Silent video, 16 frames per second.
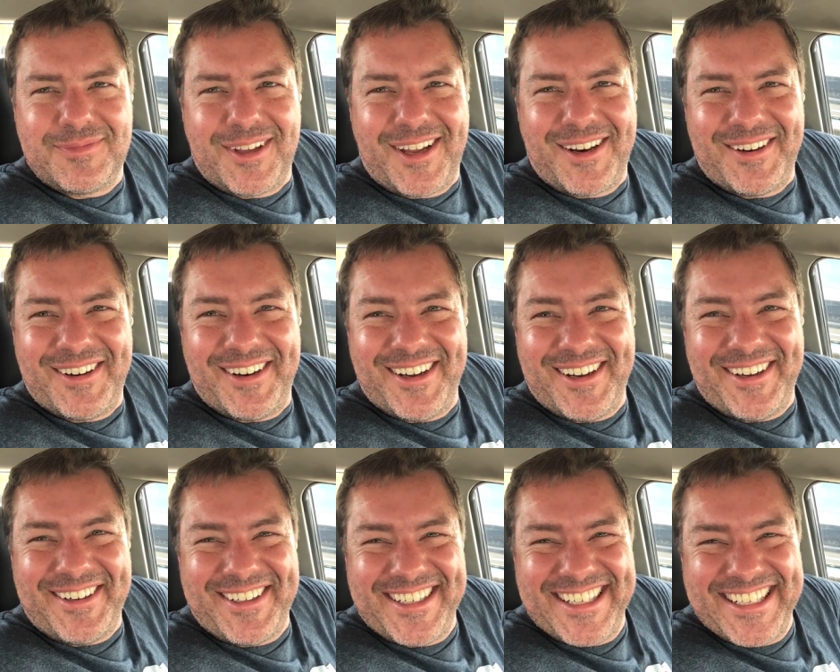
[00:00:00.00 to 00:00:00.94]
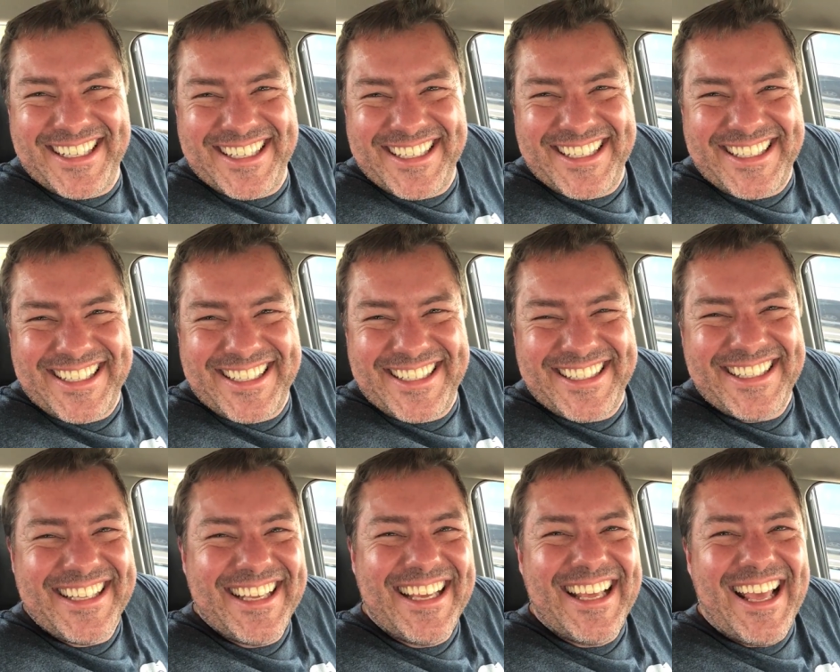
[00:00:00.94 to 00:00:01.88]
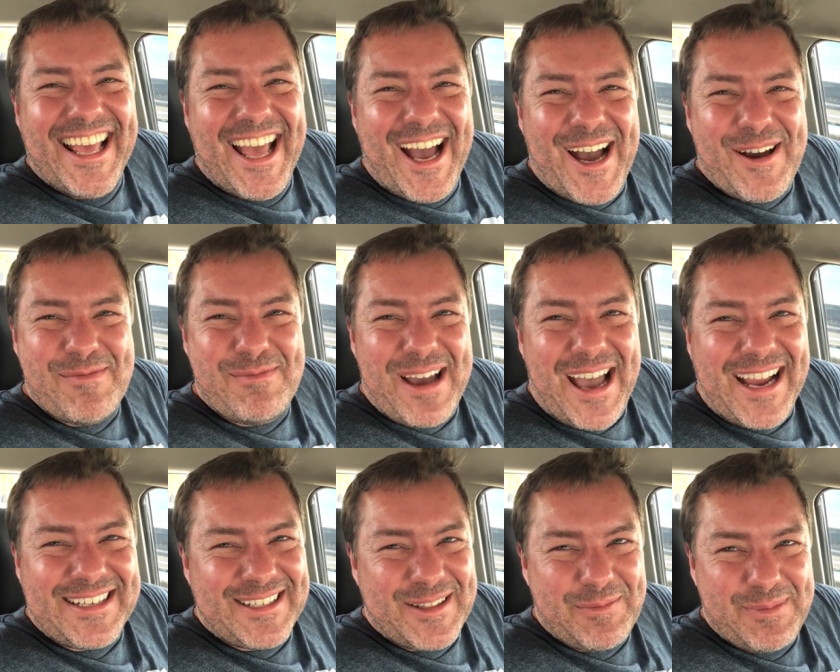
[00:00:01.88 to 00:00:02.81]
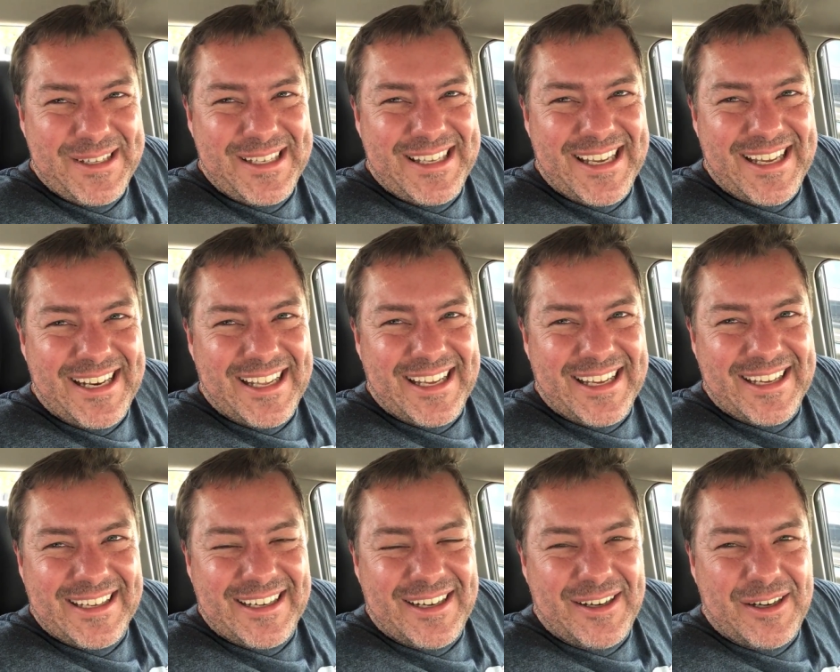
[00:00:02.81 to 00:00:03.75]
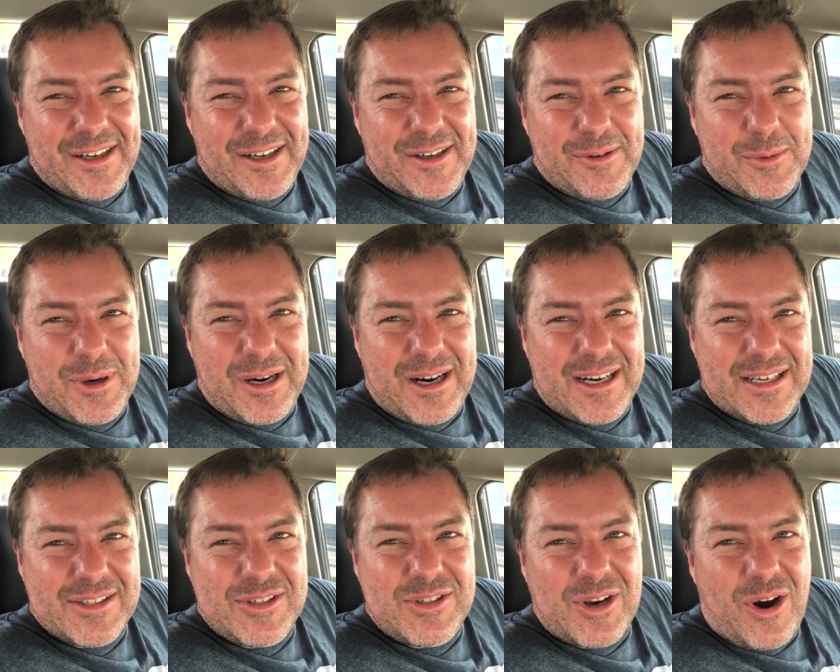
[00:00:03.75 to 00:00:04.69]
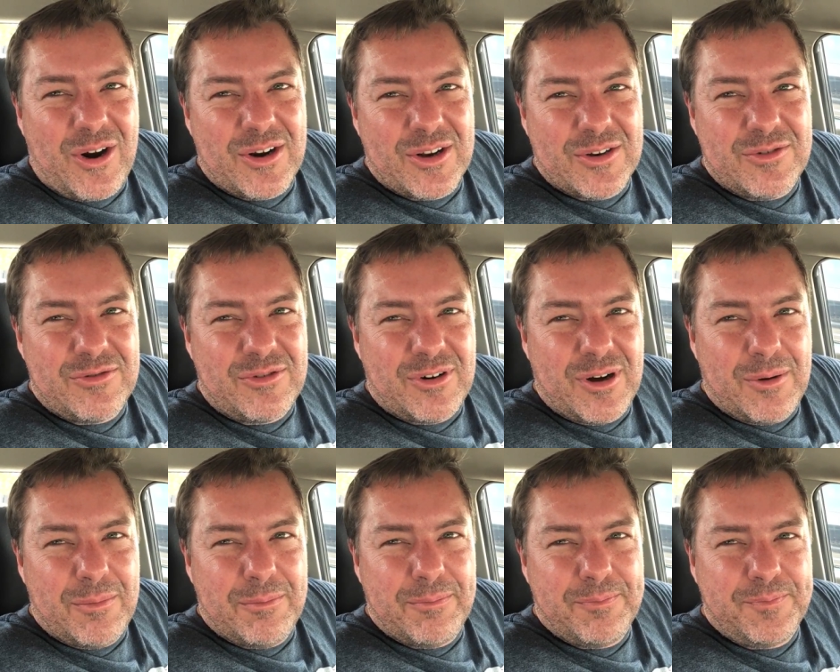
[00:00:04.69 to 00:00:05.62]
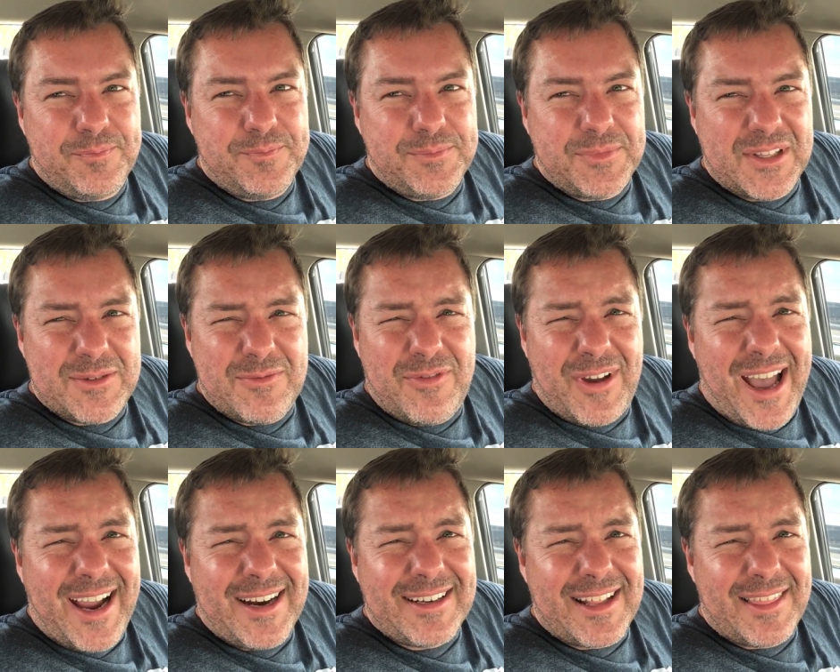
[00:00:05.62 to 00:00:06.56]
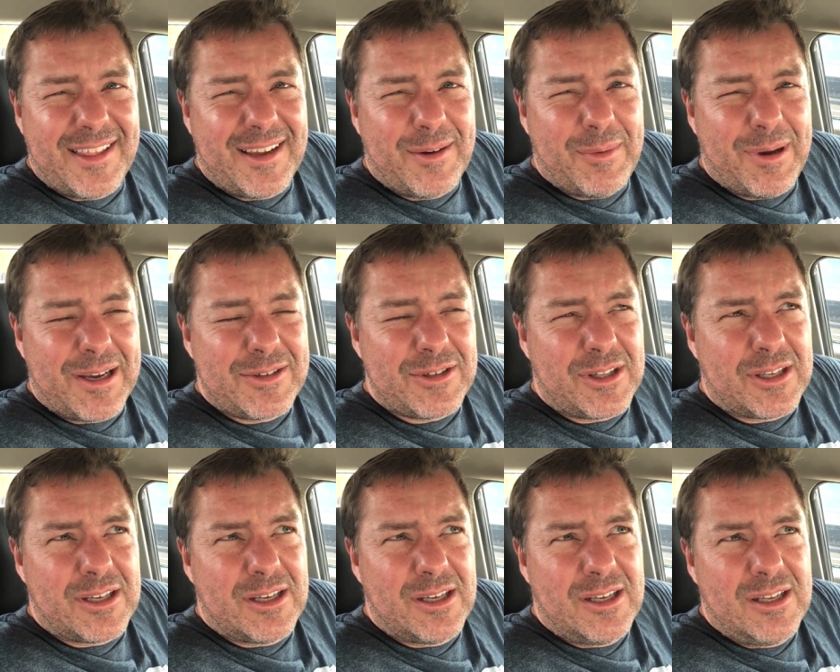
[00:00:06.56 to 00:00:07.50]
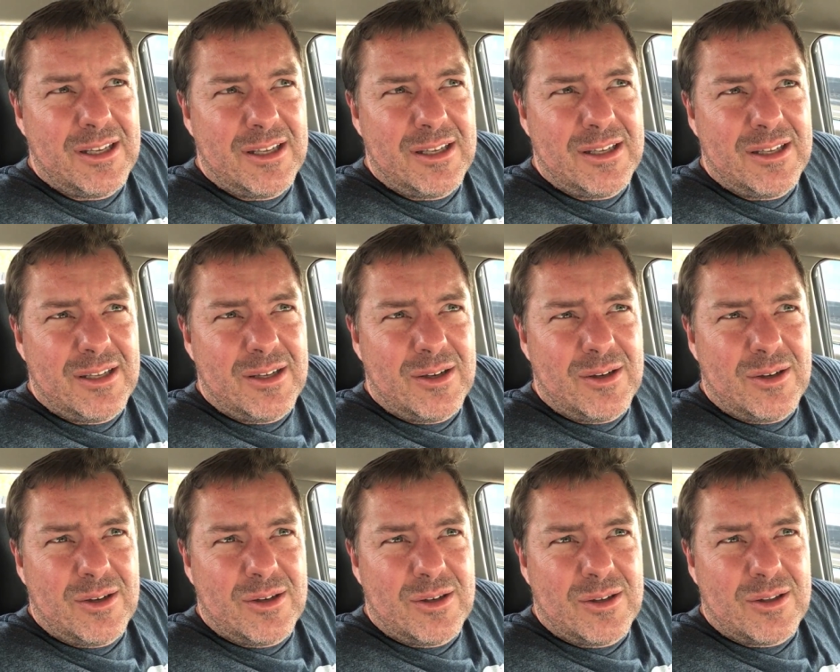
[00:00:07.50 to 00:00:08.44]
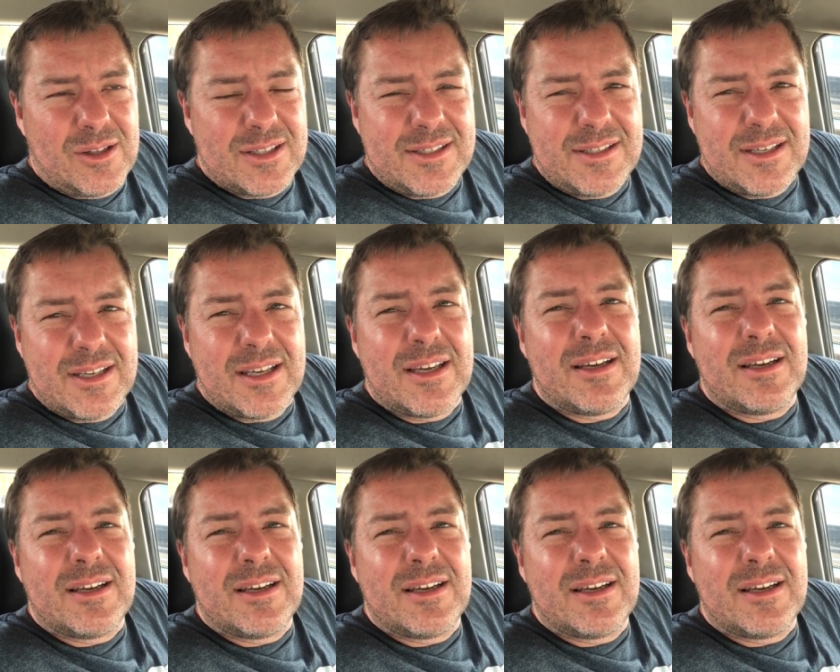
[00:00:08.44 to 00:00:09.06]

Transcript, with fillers: I don't know. I'm back to the beginning where I started from. In fact, I think I'm actually... Let's see.